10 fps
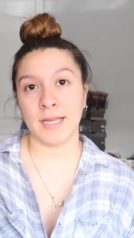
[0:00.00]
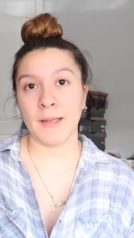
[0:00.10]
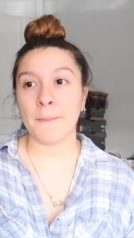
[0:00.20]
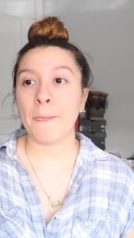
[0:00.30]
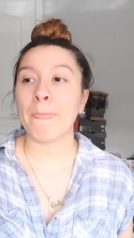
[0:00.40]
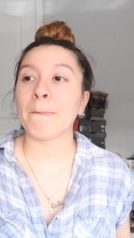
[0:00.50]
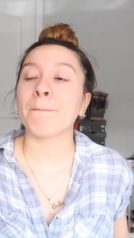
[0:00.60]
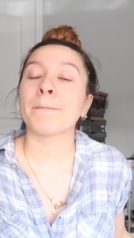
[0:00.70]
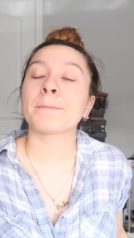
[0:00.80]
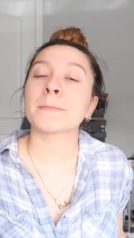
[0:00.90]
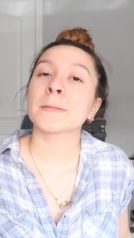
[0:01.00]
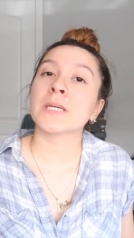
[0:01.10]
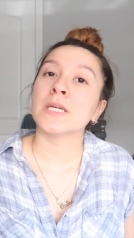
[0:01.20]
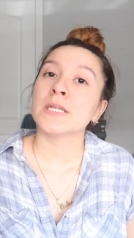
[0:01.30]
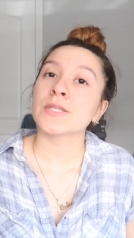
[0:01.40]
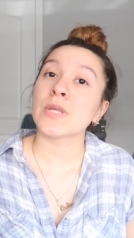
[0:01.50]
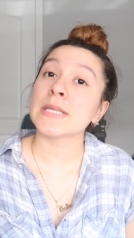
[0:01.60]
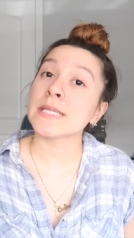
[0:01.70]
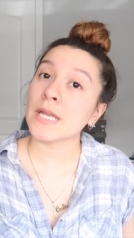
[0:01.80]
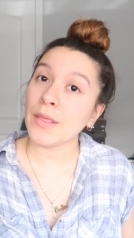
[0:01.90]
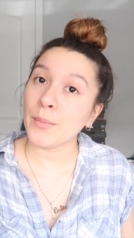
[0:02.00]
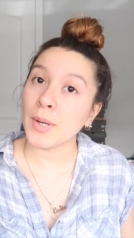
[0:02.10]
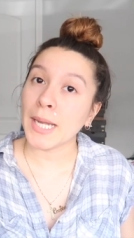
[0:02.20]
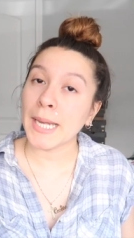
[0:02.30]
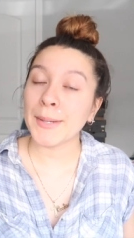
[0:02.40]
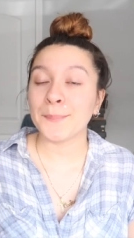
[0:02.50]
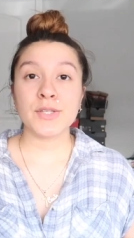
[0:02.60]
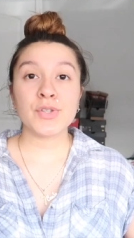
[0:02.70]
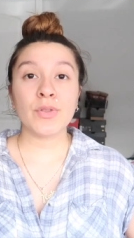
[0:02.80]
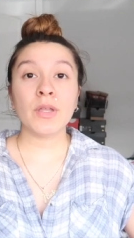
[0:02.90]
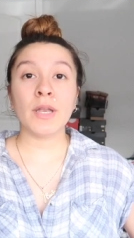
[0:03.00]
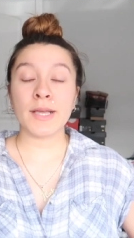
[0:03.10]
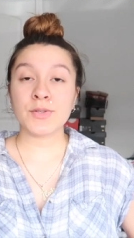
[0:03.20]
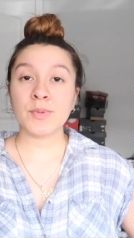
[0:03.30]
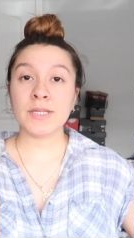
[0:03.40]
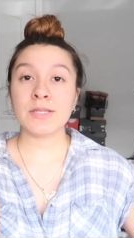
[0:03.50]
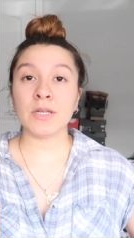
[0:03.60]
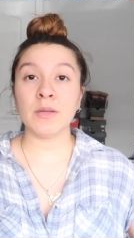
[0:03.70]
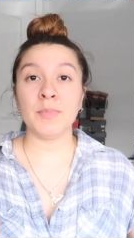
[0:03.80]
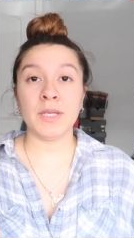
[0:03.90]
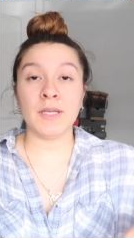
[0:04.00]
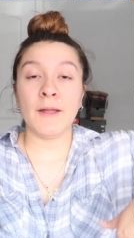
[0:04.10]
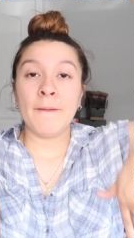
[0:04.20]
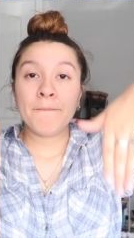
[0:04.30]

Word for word: yeah. So that's another one. Okay, so the next one is gonna be